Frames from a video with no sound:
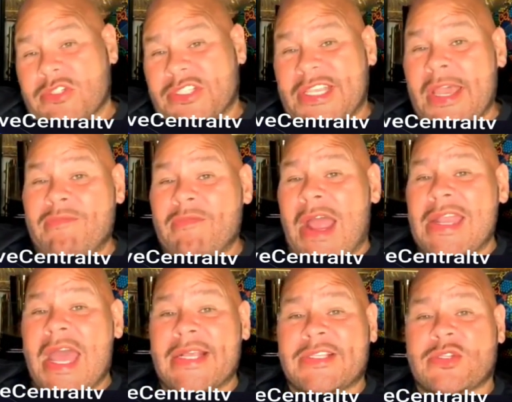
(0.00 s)
Well, goddamn it,
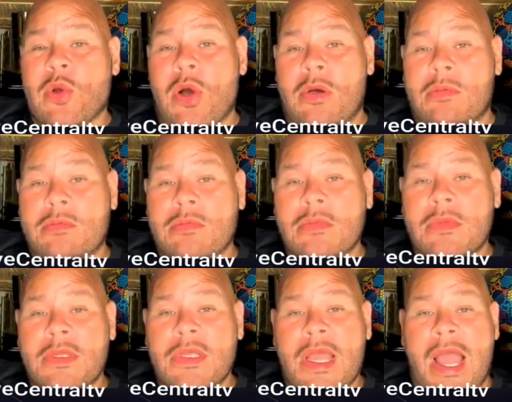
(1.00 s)
I'm saying.
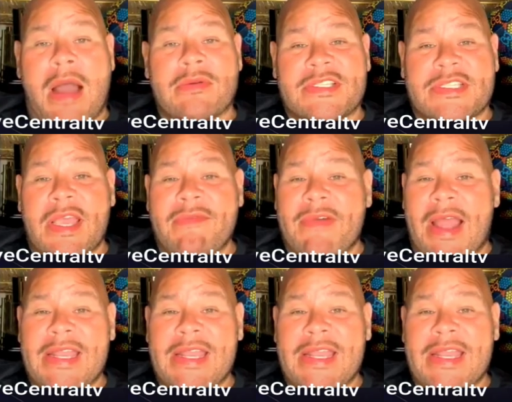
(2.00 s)
Well, goddamn it, I'm saying.